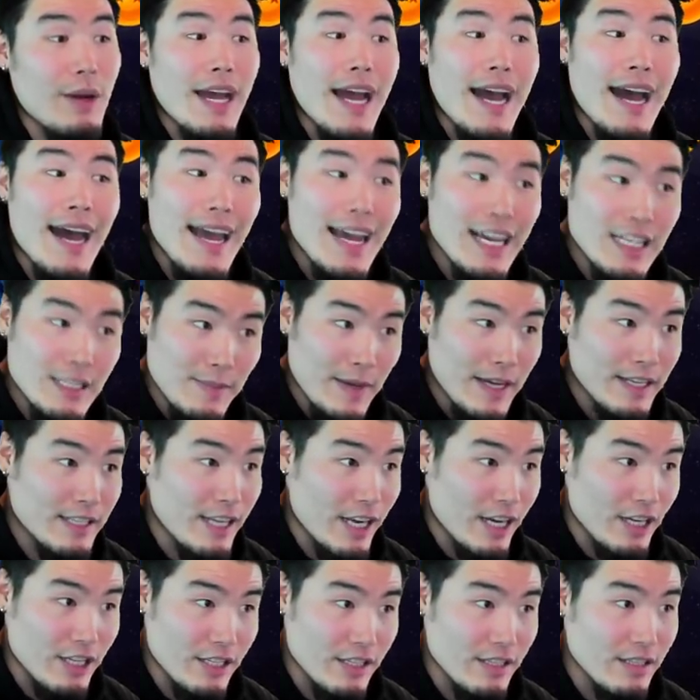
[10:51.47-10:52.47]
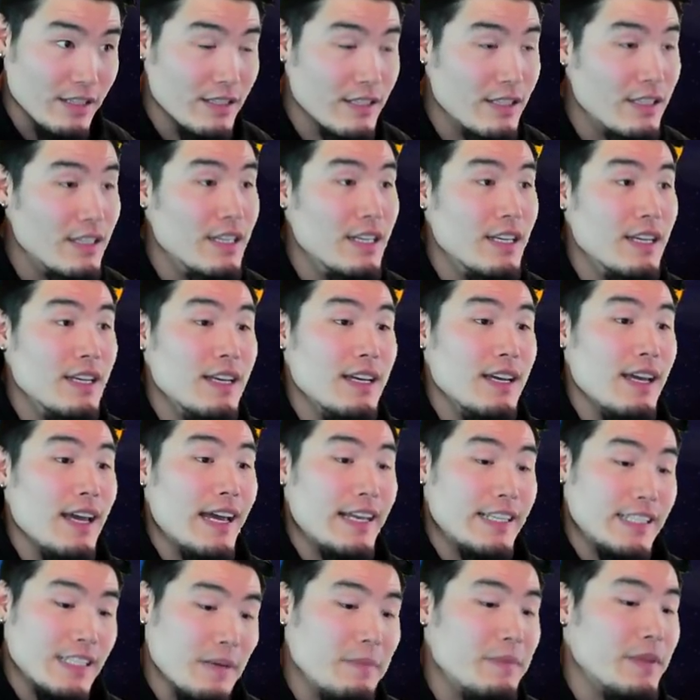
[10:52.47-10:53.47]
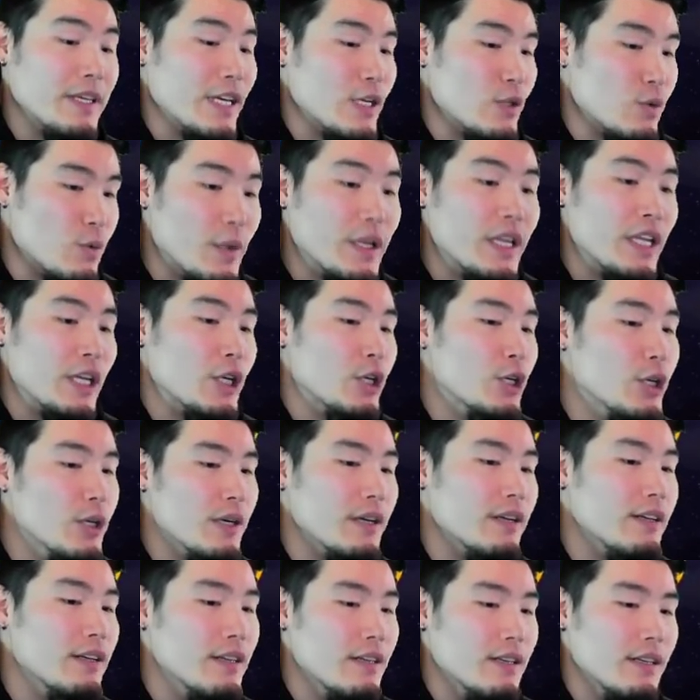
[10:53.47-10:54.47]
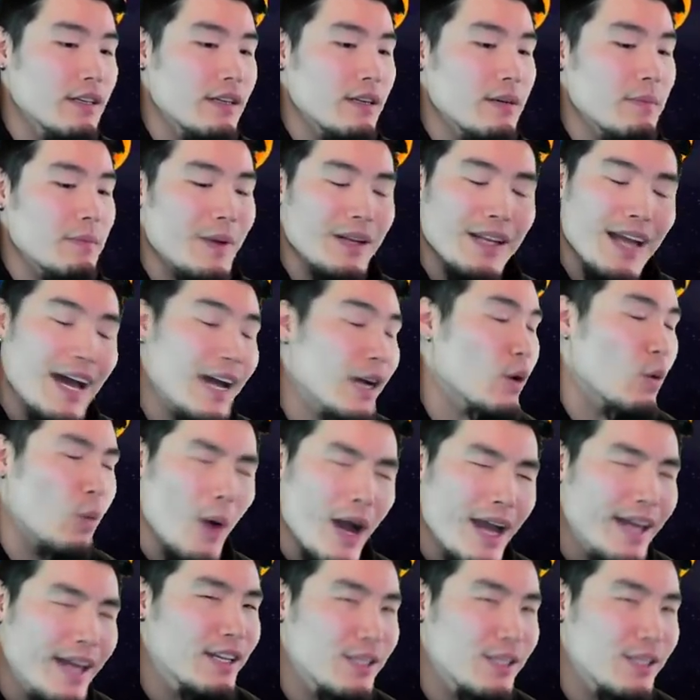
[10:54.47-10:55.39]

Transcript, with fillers: high expectations and something is really good, but not quite